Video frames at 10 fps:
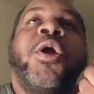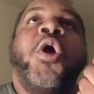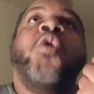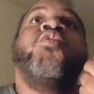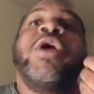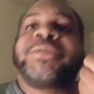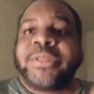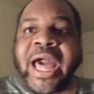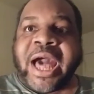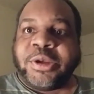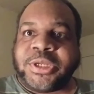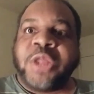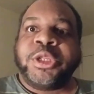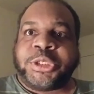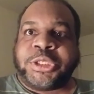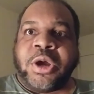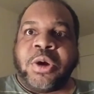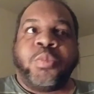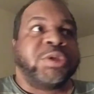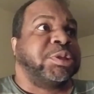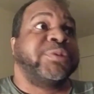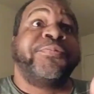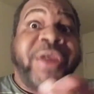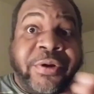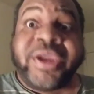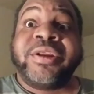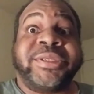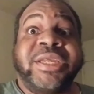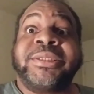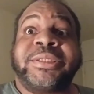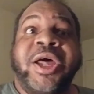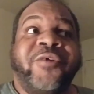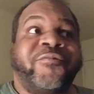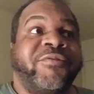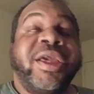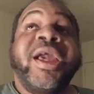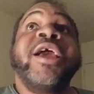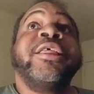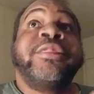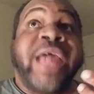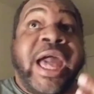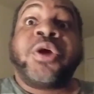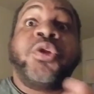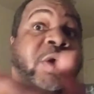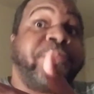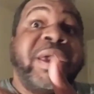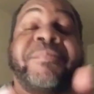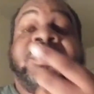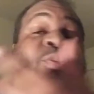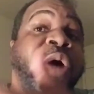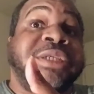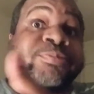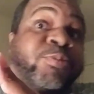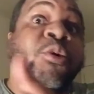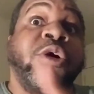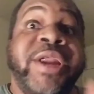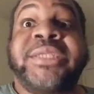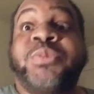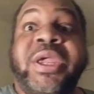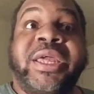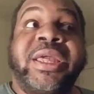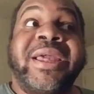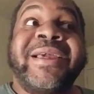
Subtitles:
Wrestle House on the show, which was very entertaining stuff, that could hook people to watch more next week.